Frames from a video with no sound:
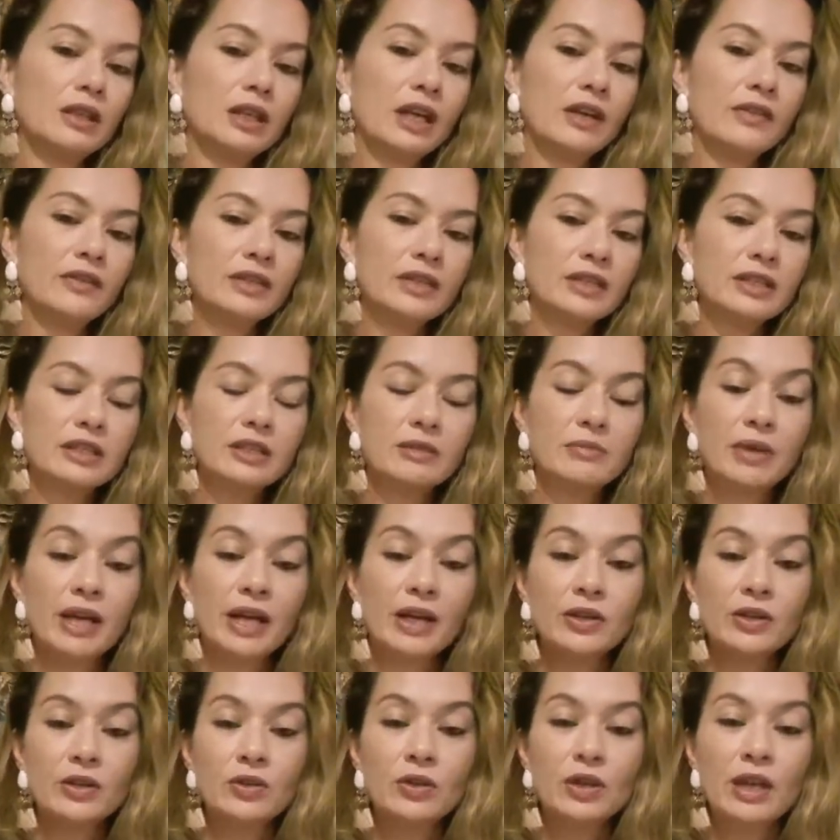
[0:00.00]
And this is
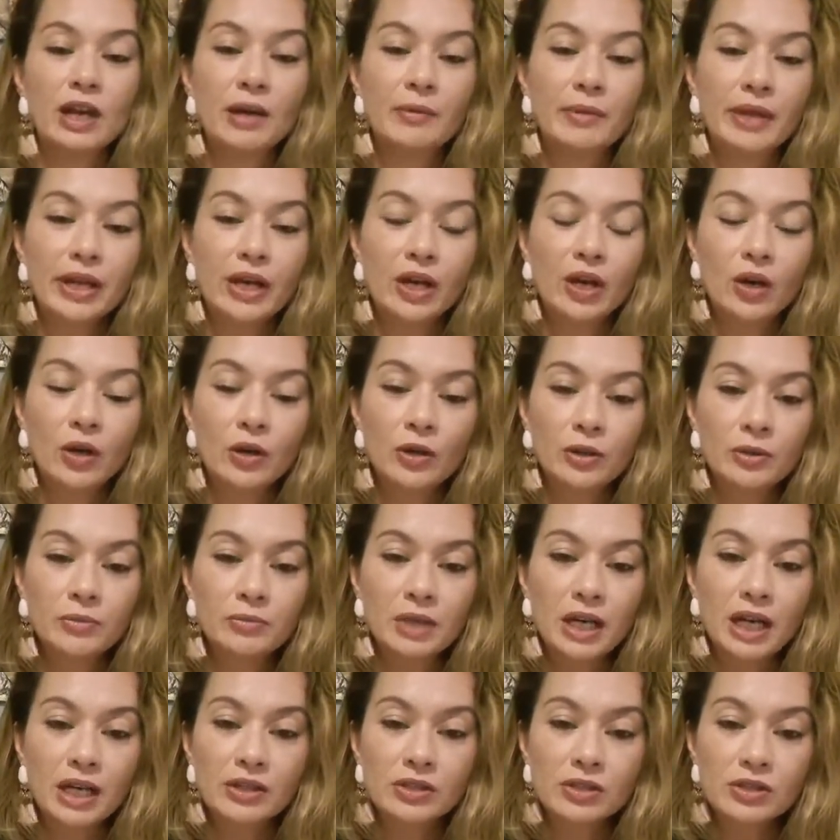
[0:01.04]
about you coming home
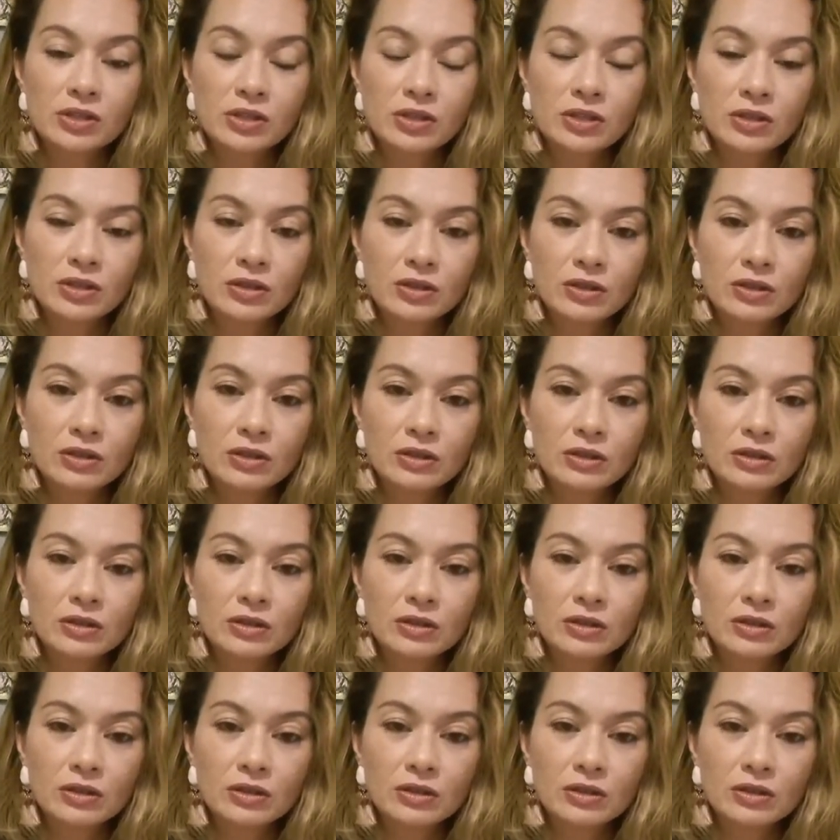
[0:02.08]
unto you.